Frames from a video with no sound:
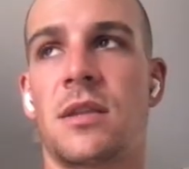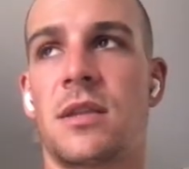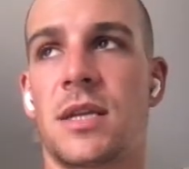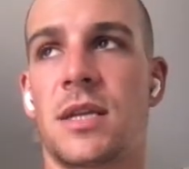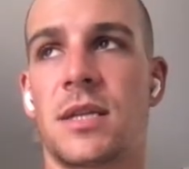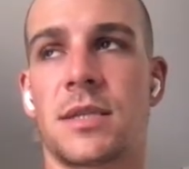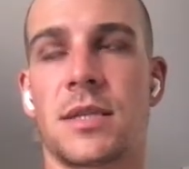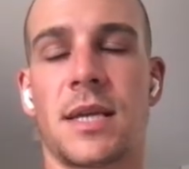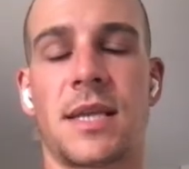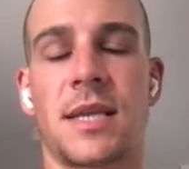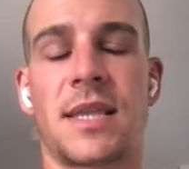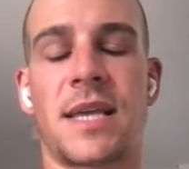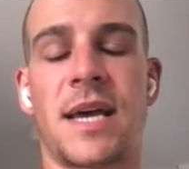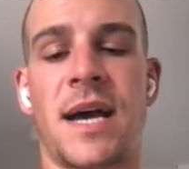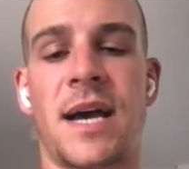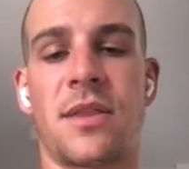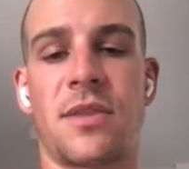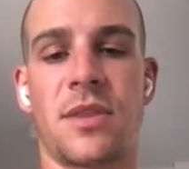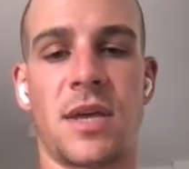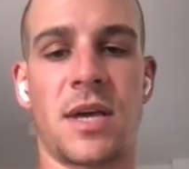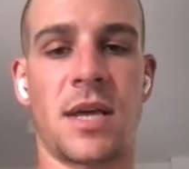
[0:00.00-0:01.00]
things like
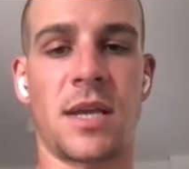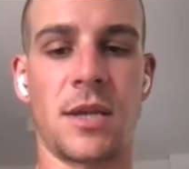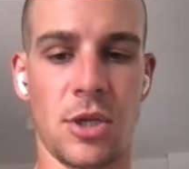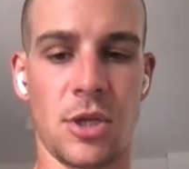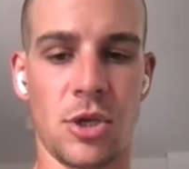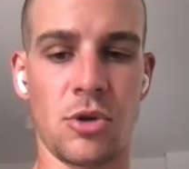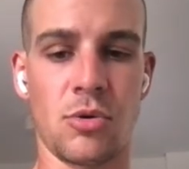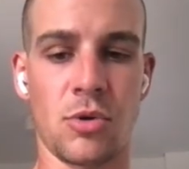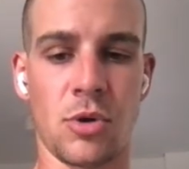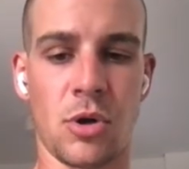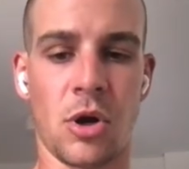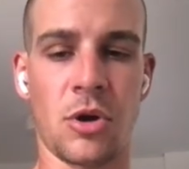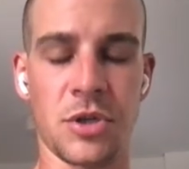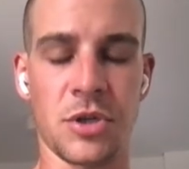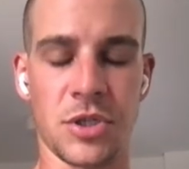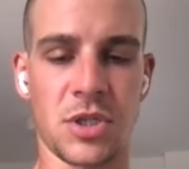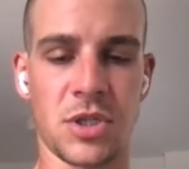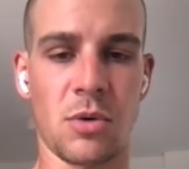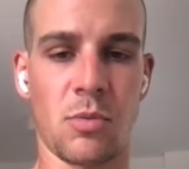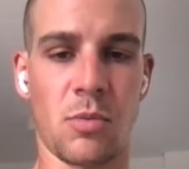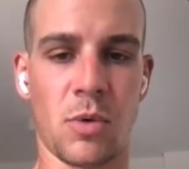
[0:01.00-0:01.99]
that, then you would
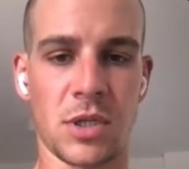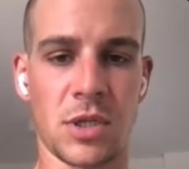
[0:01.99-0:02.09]
also want